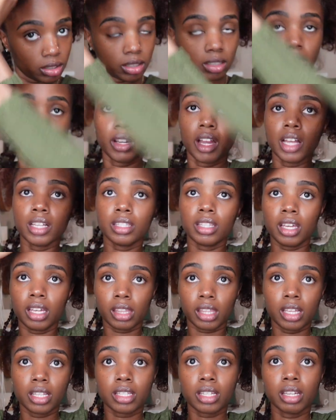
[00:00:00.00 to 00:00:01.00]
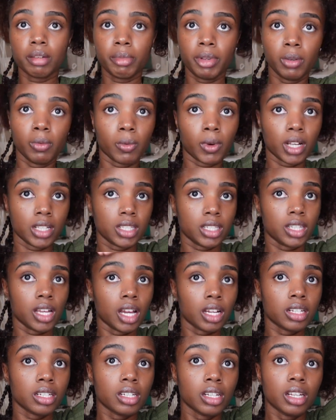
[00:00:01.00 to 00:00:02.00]
Do you guys think this could be one
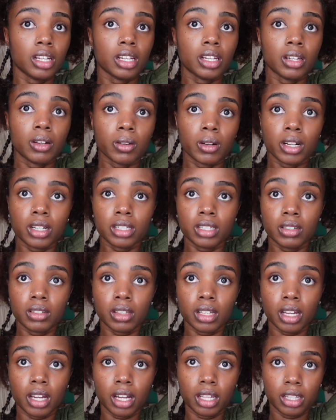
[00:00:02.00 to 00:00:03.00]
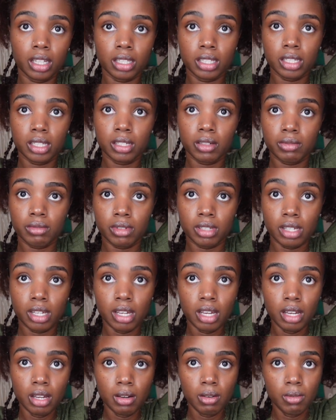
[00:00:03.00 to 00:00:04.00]
section or do you think I need to do
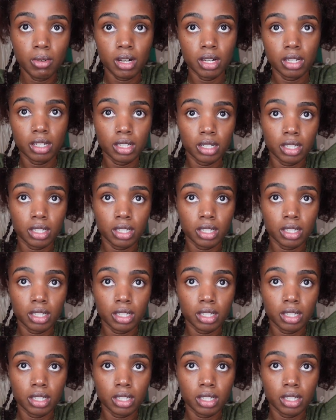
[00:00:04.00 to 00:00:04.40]
two?